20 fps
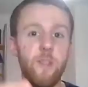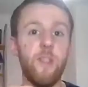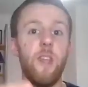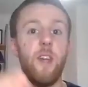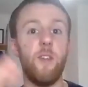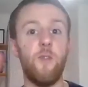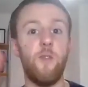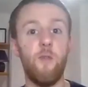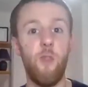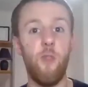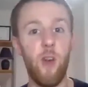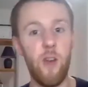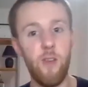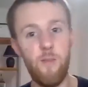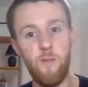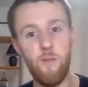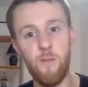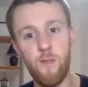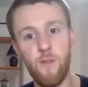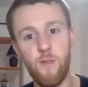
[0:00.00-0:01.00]
lose weight.
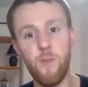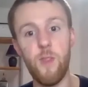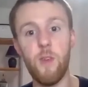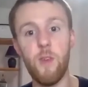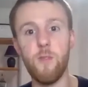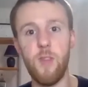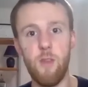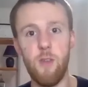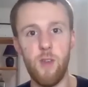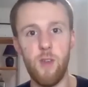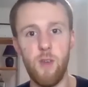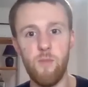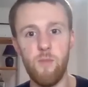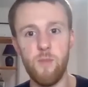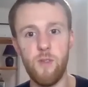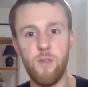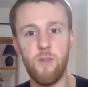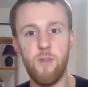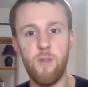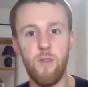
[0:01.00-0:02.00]
One
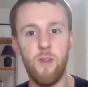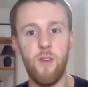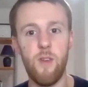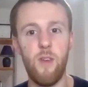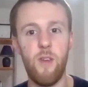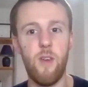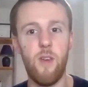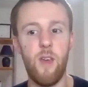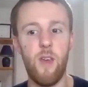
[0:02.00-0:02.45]
step better